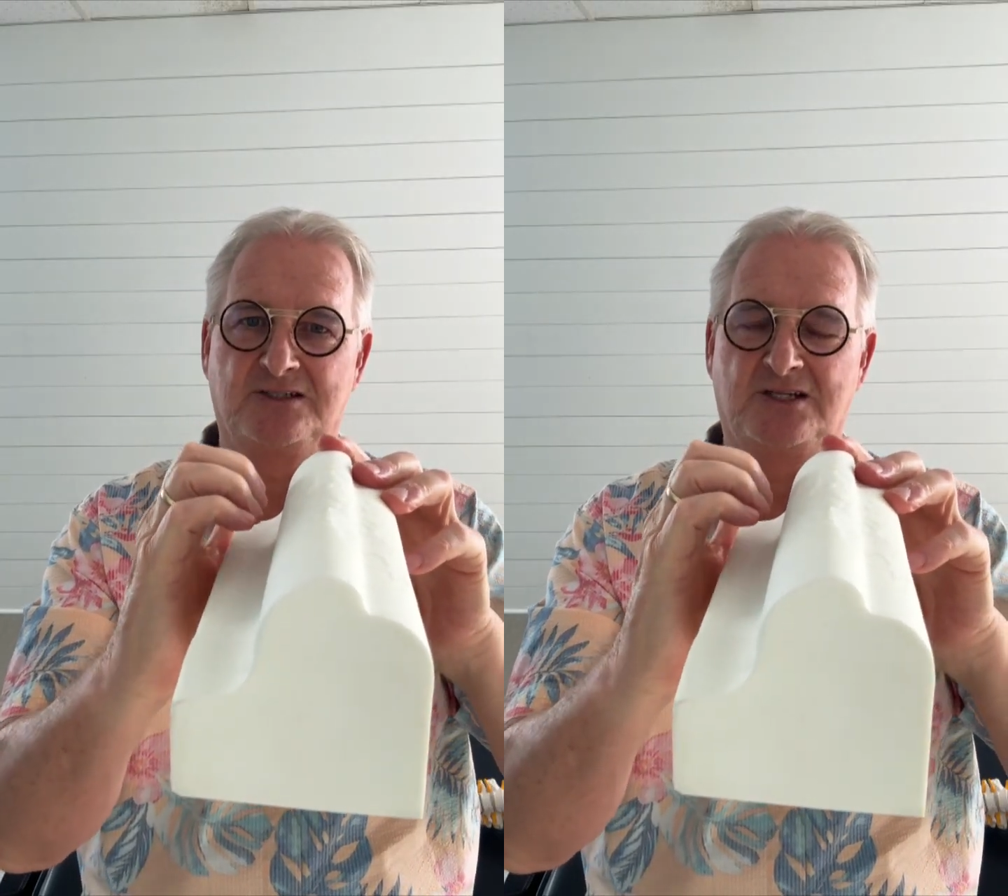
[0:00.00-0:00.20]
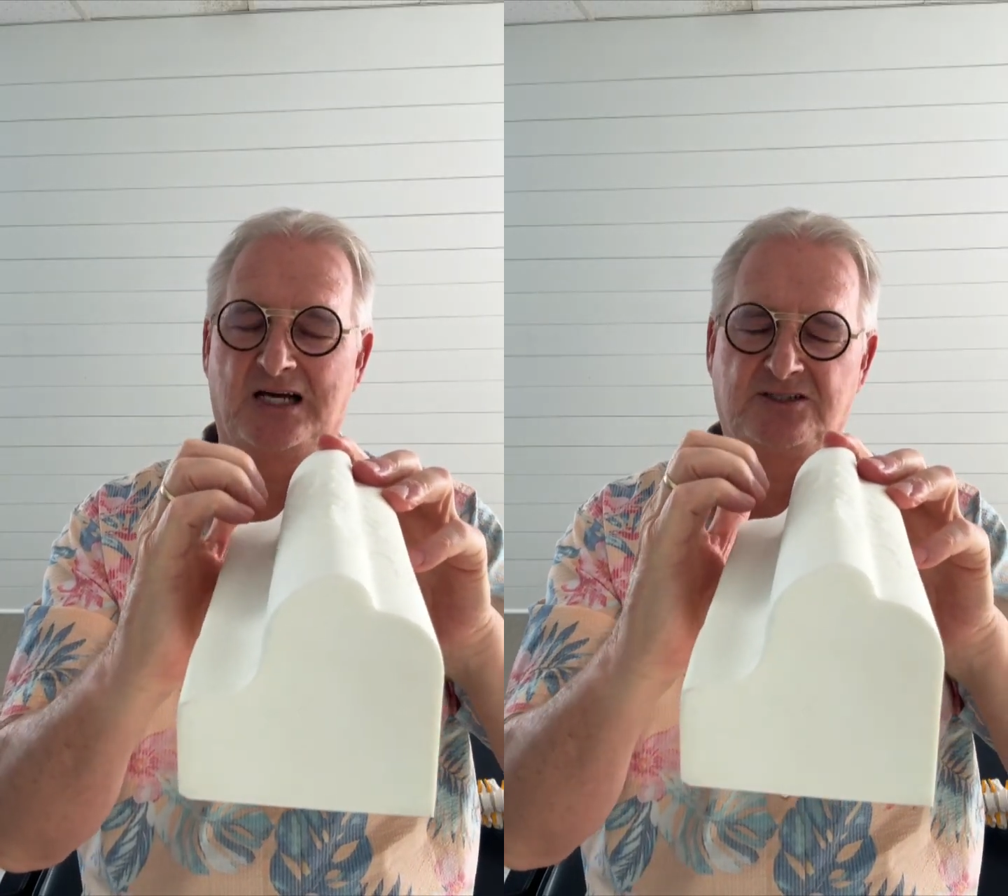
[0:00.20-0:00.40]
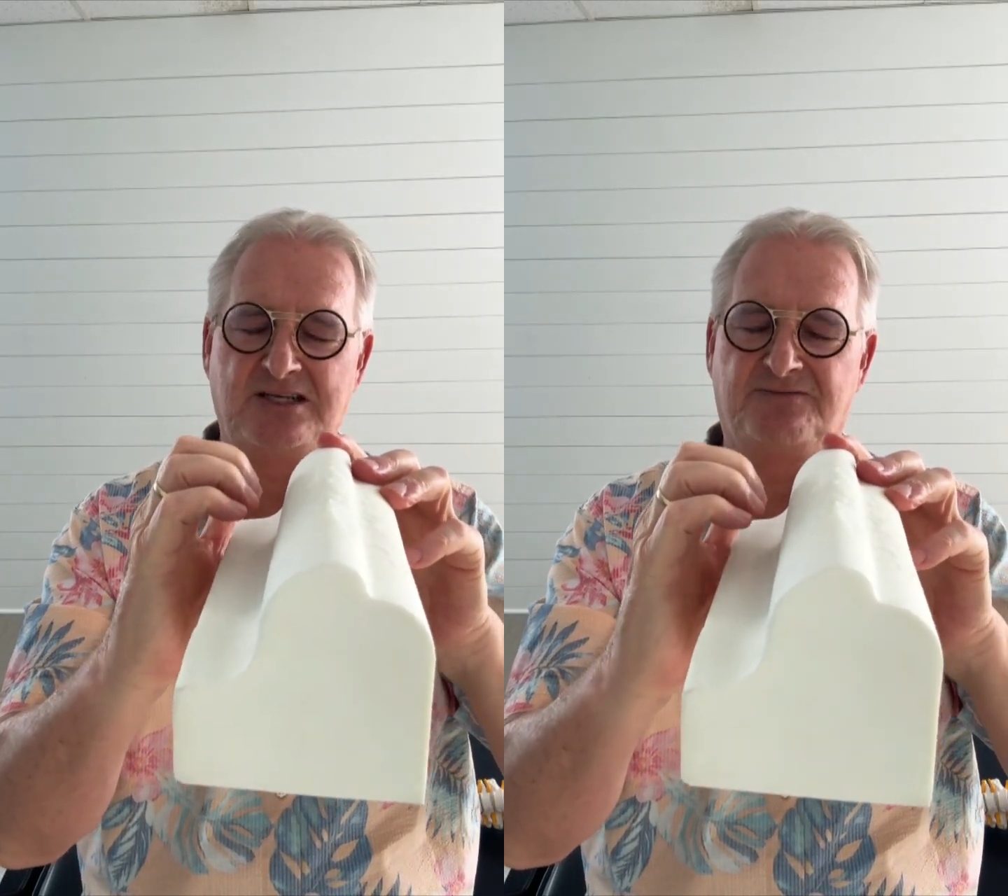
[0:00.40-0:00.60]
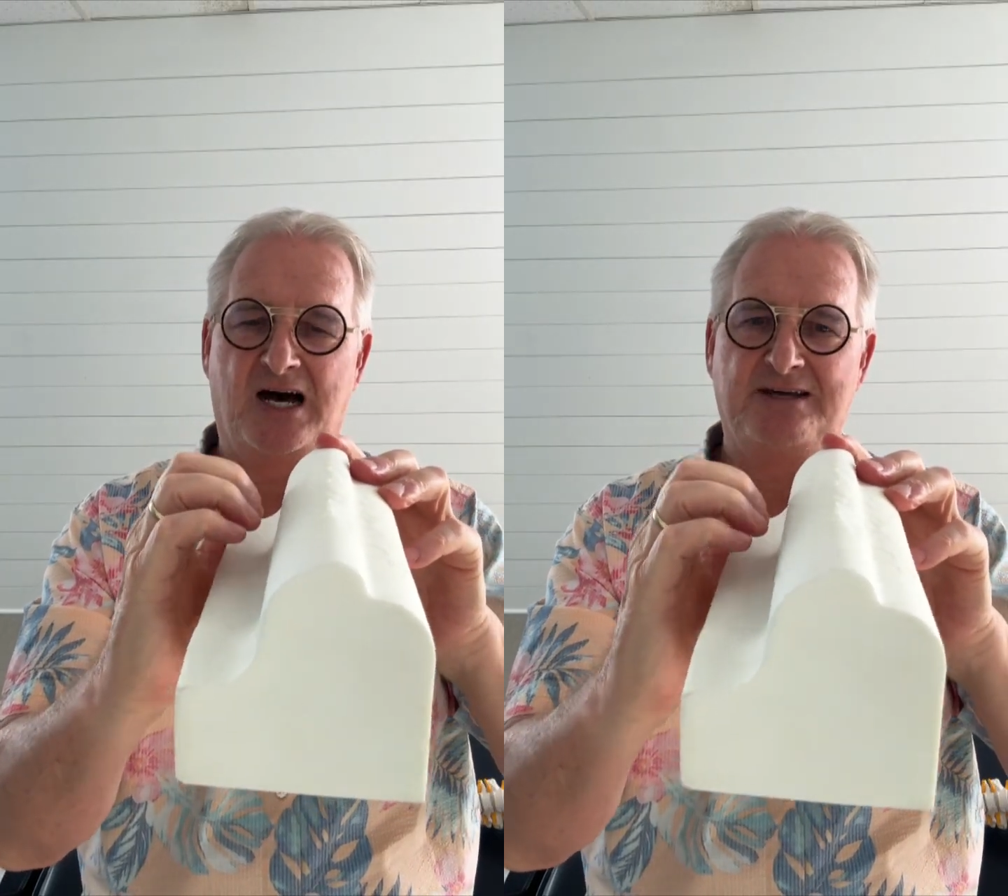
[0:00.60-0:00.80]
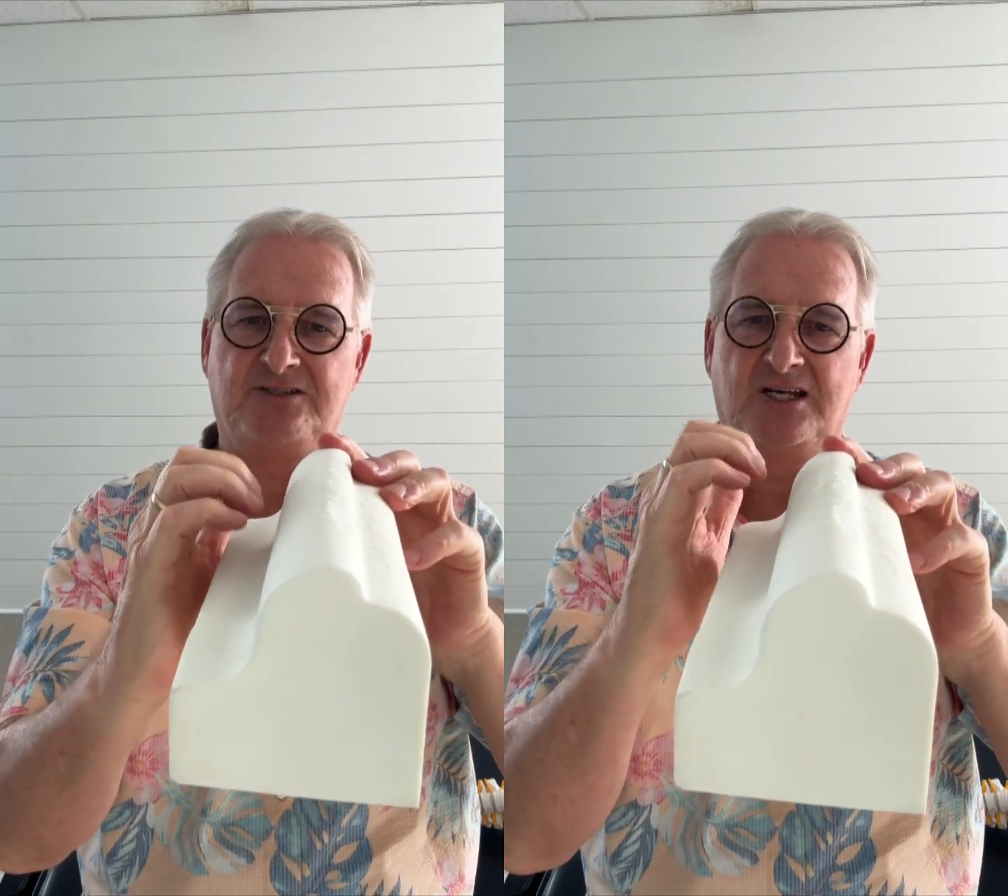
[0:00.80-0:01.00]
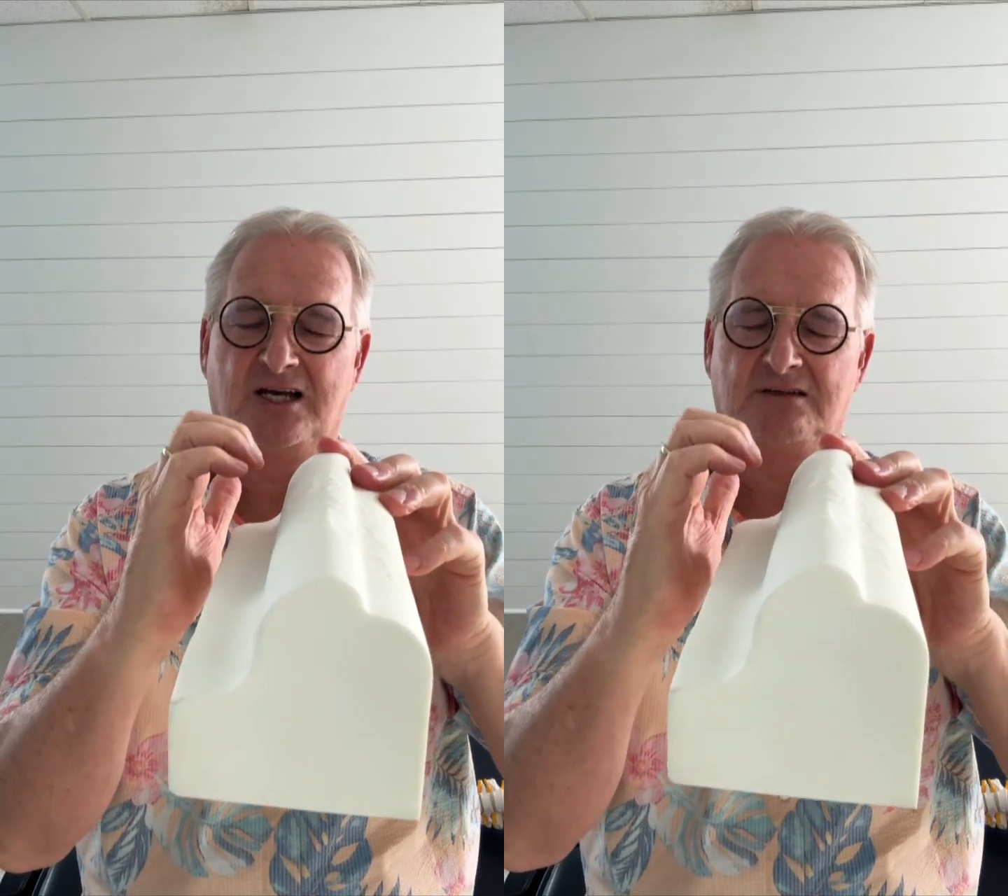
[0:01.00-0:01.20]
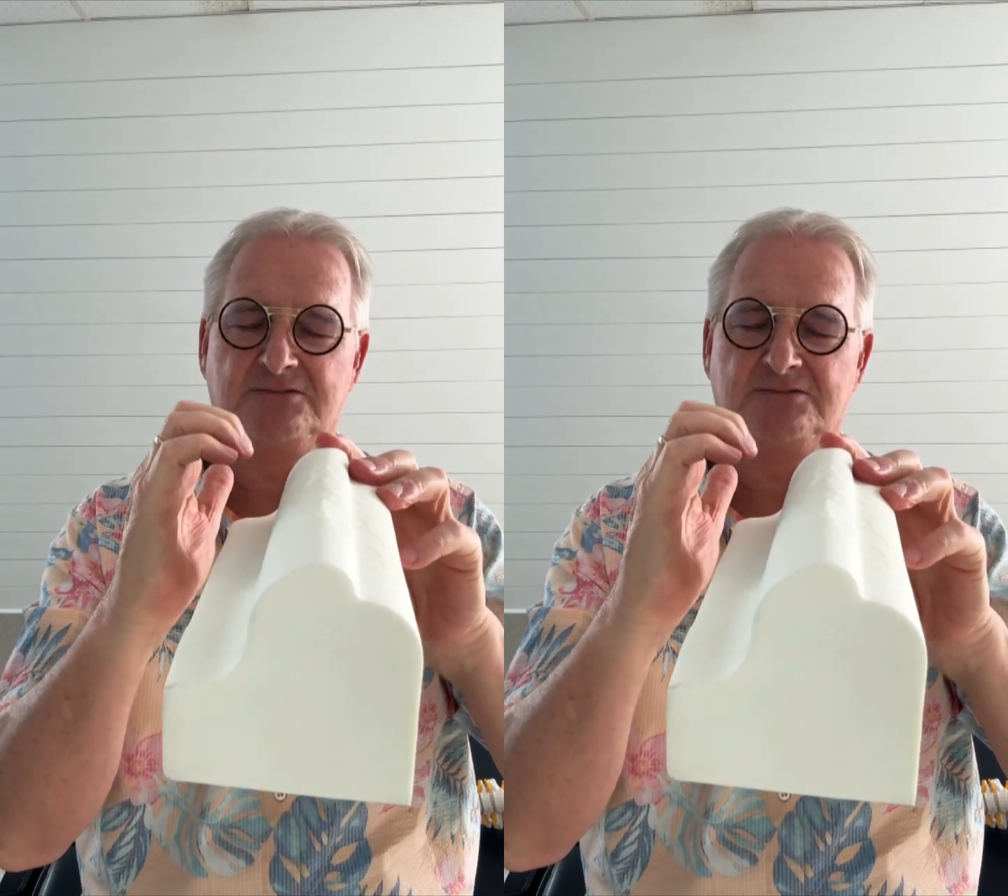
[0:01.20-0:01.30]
T5,